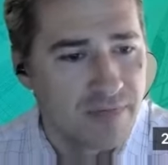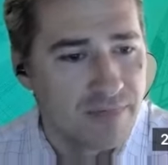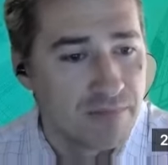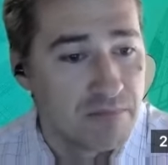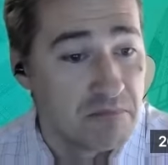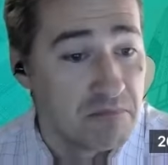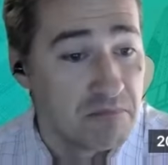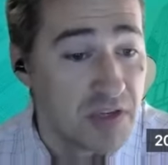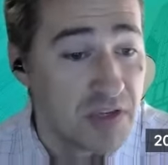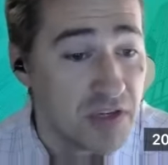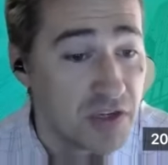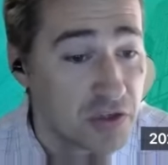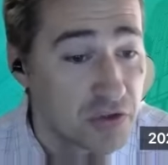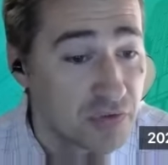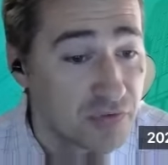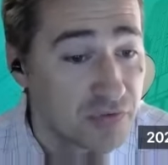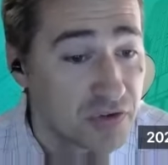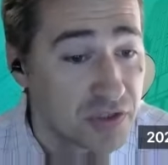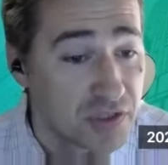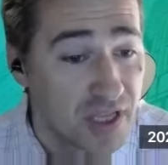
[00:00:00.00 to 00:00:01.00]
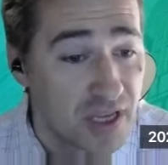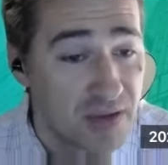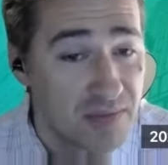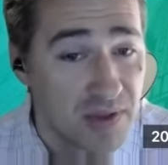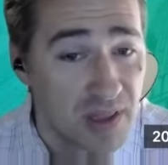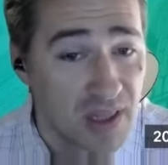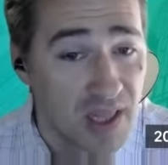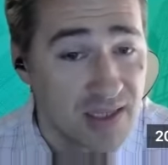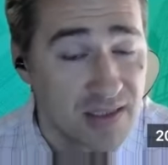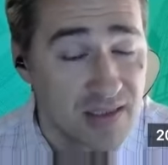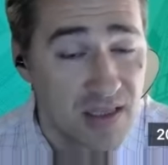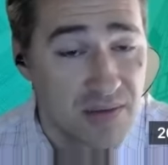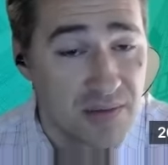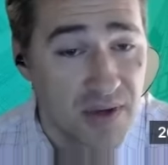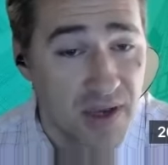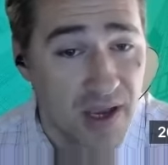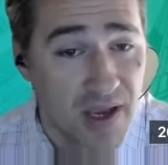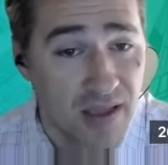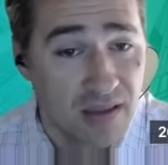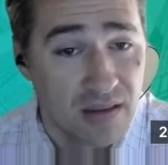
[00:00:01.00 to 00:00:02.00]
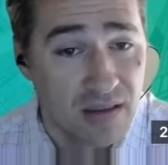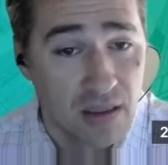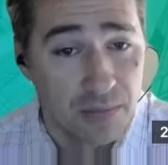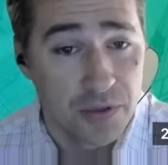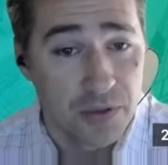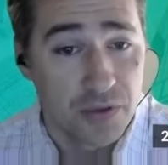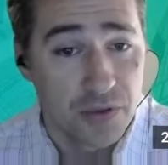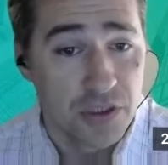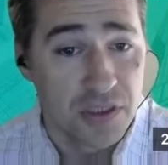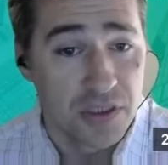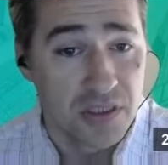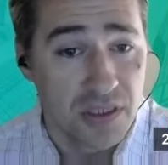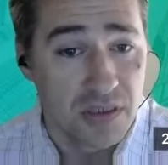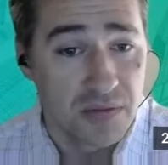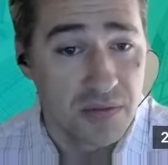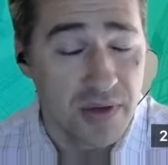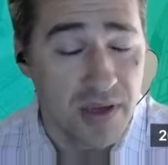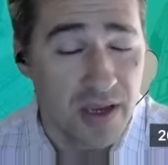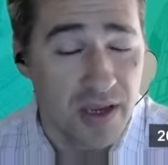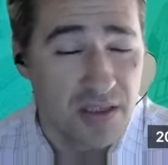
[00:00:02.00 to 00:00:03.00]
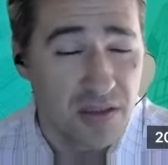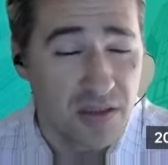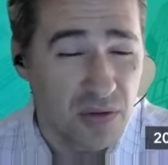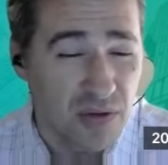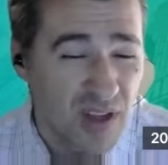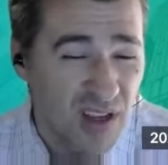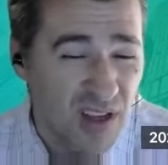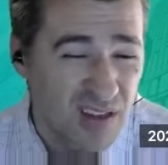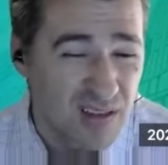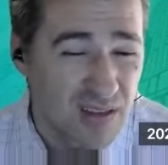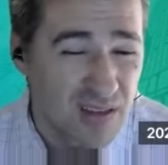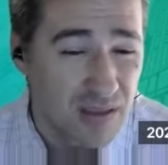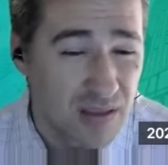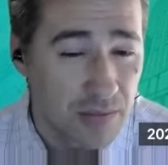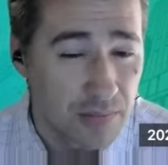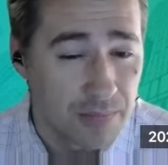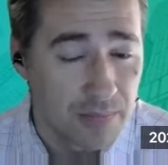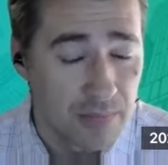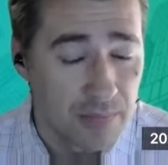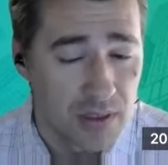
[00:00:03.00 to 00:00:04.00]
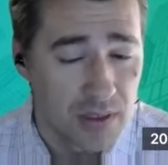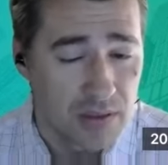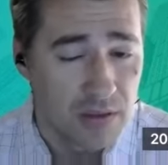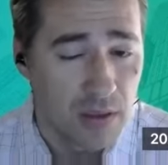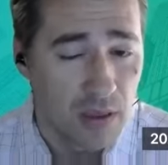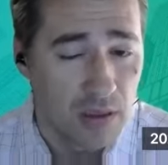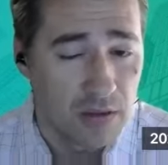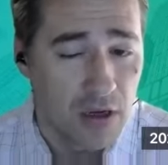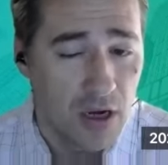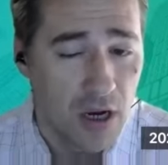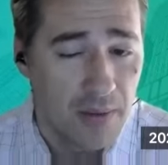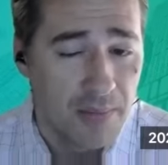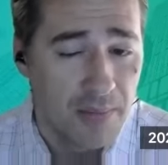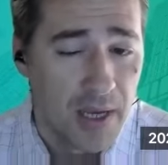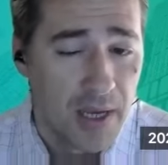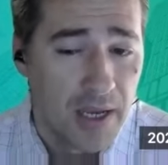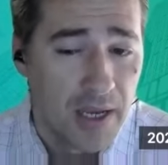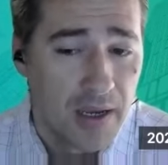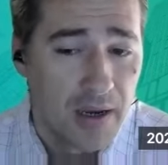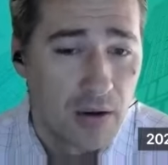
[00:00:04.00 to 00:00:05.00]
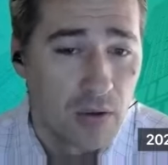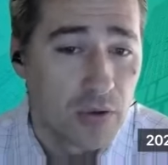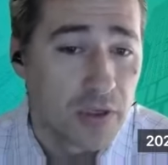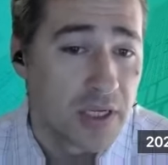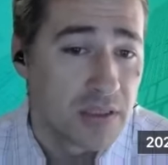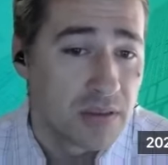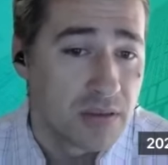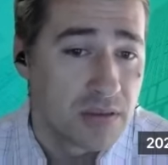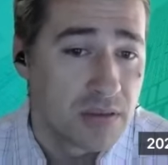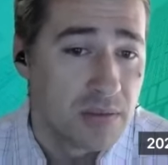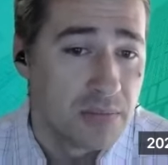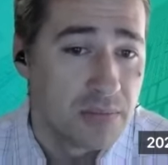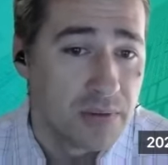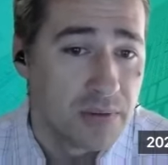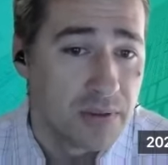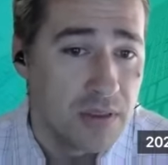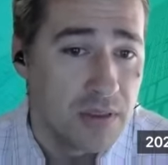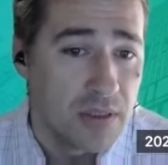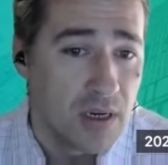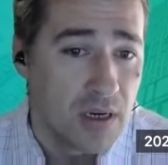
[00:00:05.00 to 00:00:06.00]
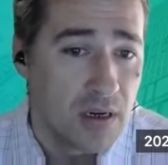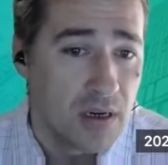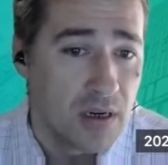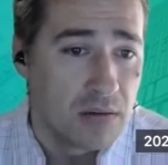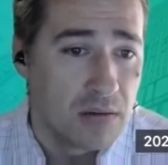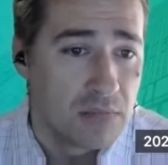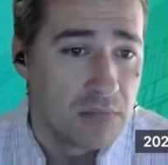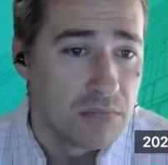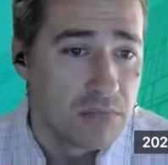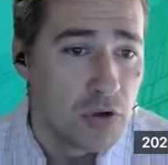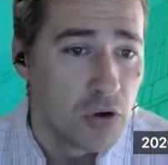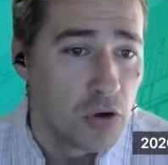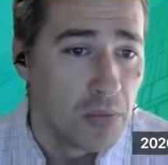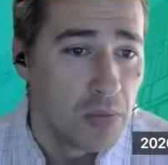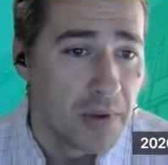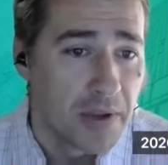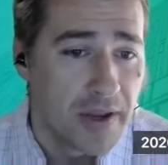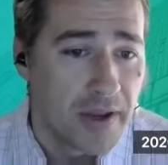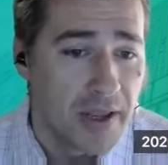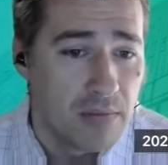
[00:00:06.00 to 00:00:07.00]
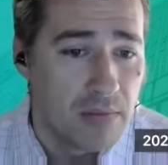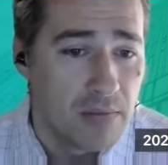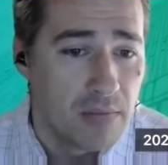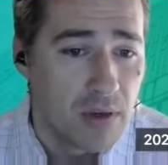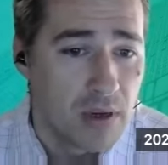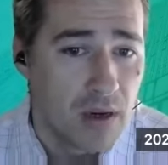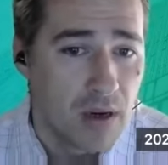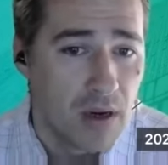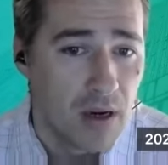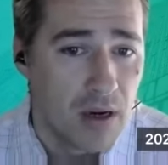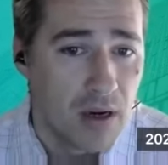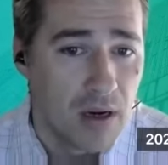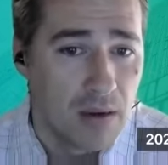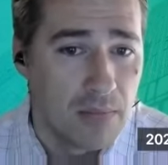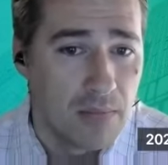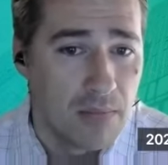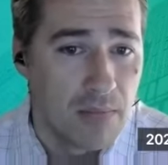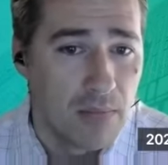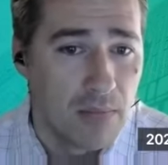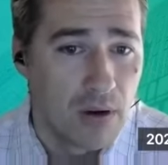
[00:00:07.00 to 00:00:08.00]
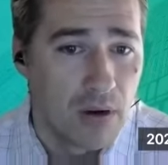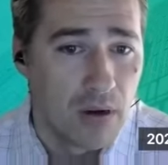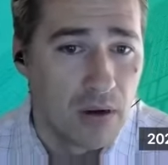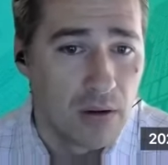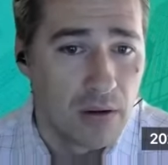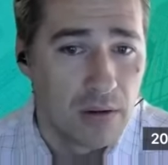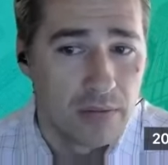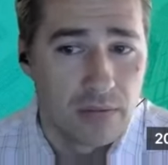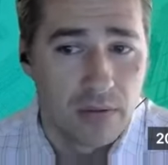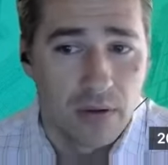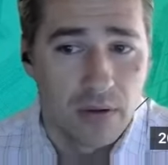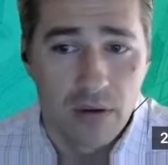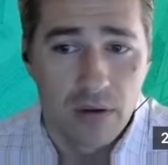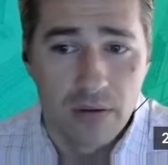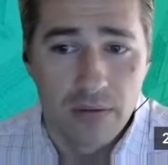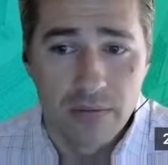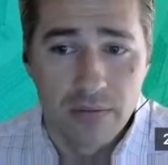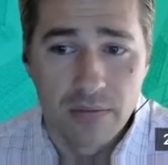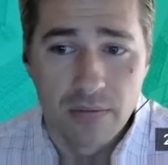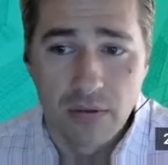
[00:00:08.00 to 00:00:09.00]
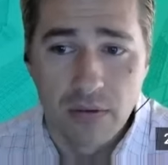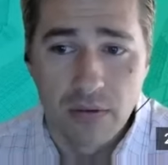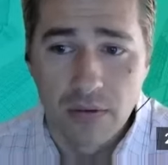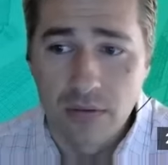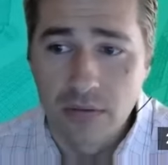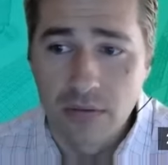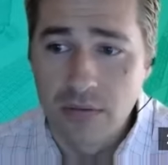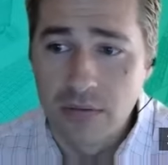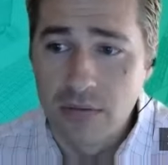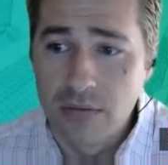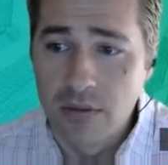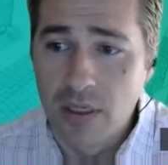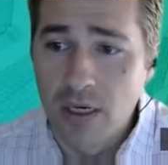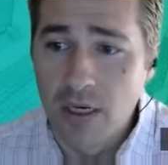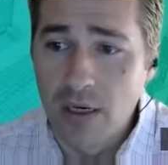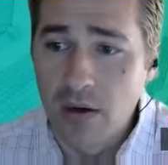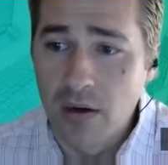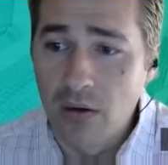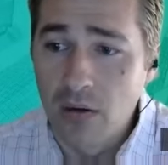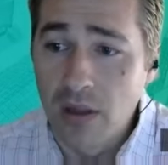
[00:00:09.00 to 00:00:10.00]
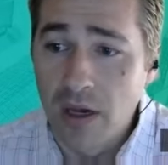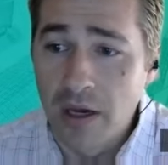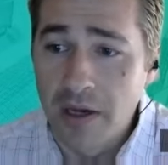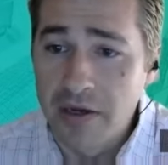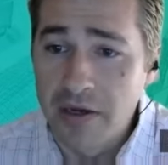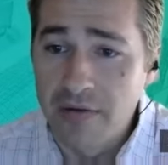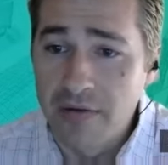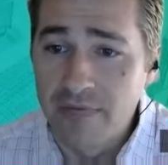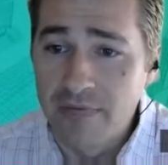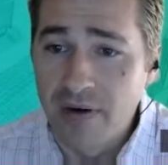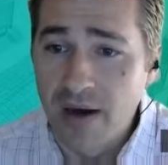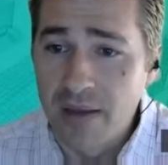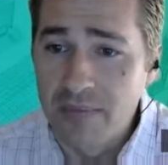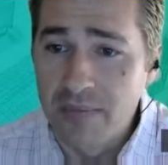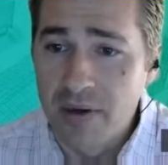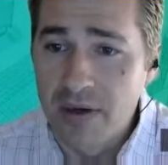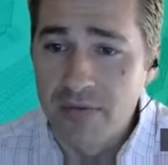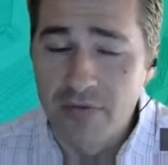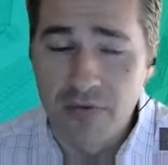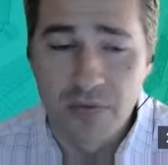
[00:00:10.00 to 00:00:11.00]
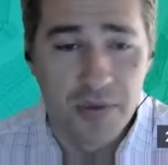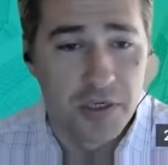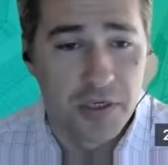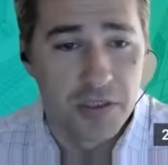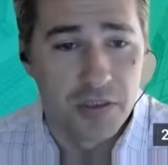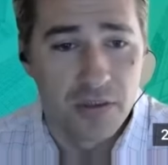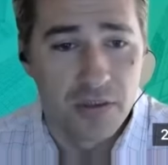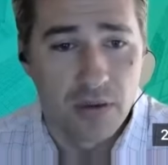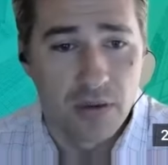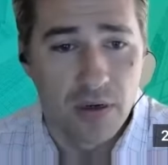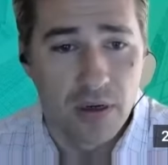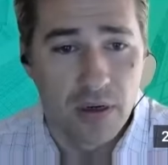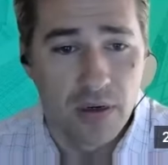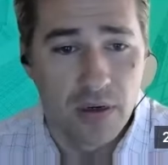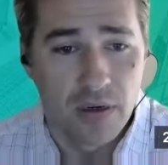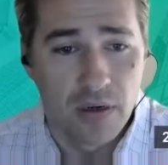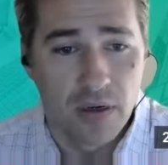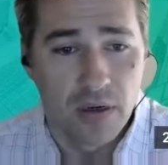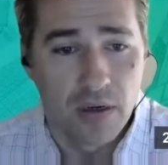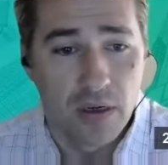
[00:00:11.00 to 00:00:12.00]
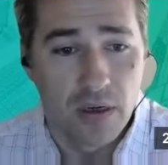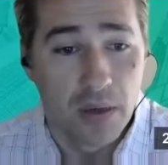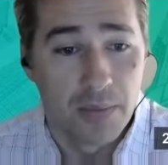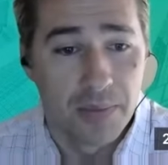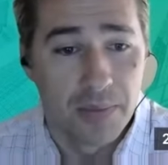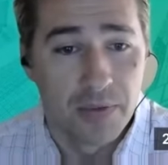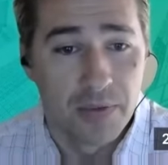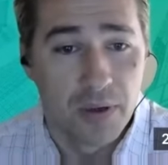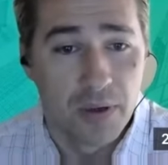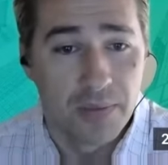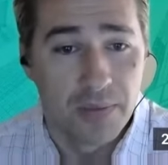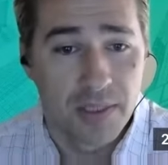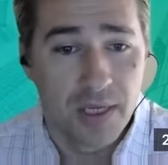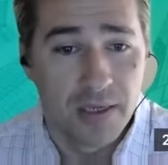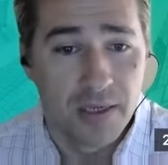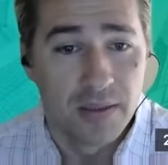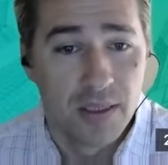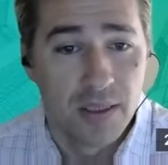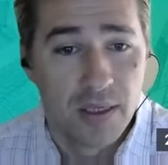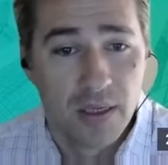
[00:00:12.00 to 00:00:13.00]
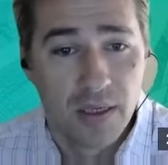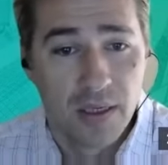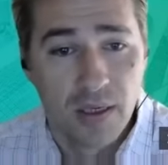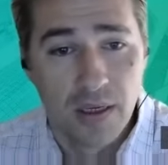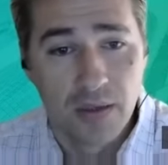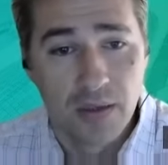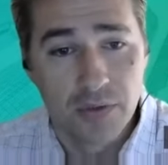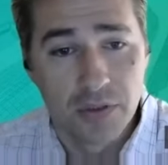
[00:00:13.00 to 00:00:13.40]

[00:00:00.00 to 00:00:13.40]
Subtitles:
my initial first name and last name at WGCPAs, or they can .com, or they can simply Google my name online and find my information on our company website,